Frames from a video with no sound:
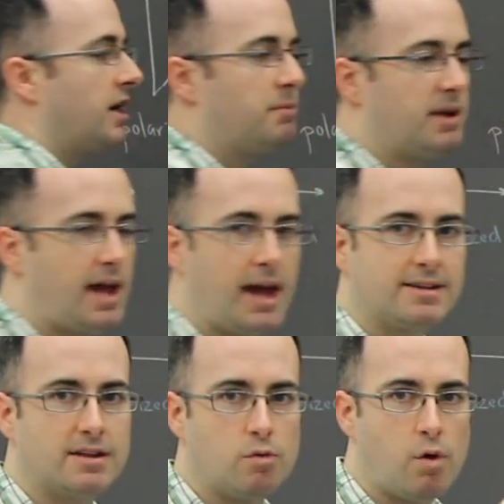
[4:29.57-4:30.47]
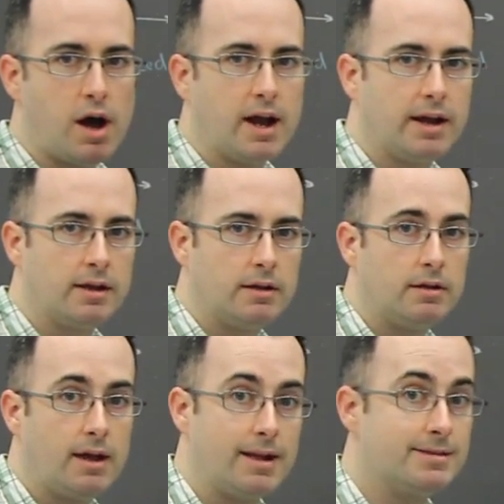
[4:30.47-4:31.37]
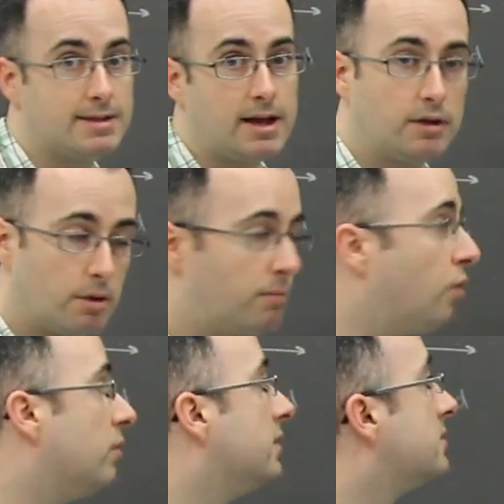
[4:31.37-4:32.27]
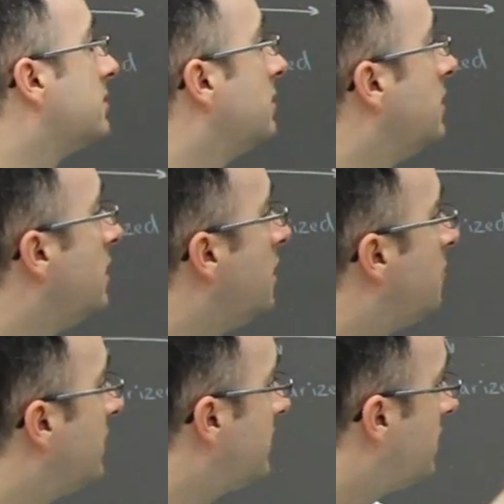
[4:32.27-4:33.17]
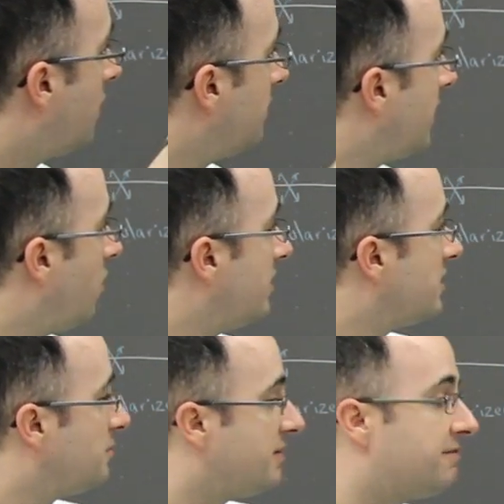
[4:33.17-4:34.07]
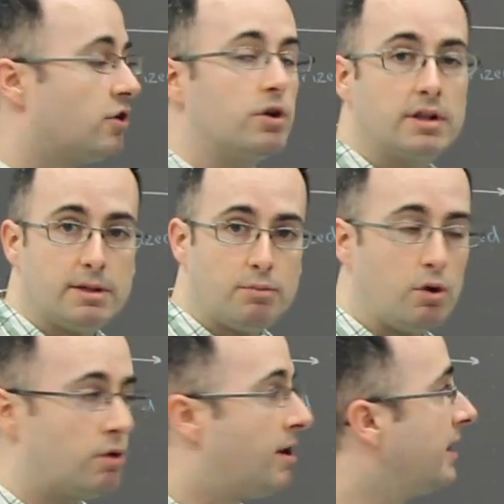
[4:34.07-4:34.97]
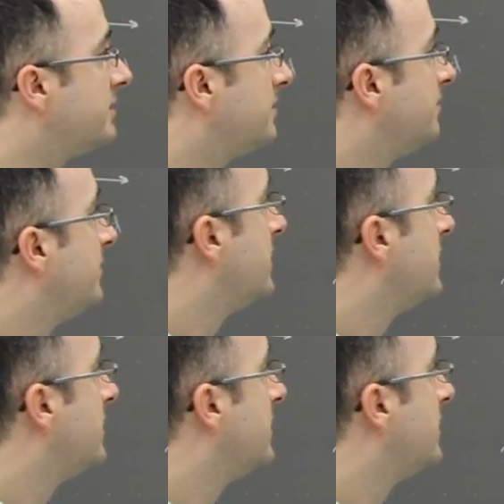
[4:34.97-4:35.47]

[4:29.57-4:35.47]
it up into X and Y and Z components. But coming out, it'll be vertically polarized,